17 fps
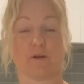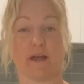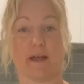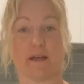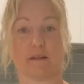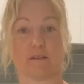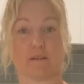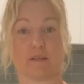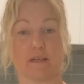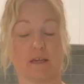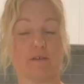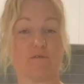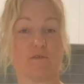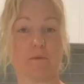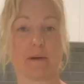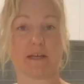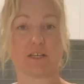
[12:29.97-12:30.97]
and the
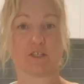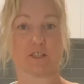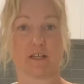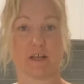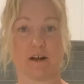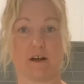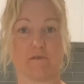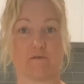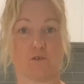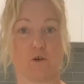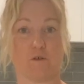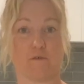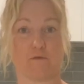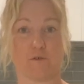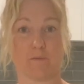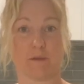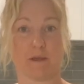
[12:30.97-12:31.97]
information that I've
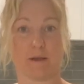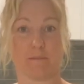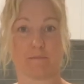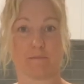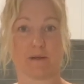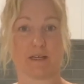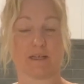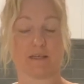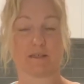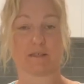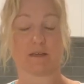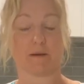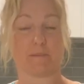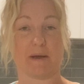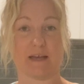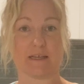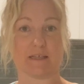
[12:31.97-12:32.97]
got from them is
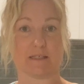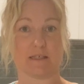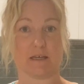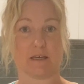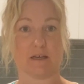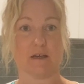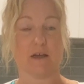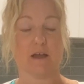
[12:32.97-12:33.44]
amazing,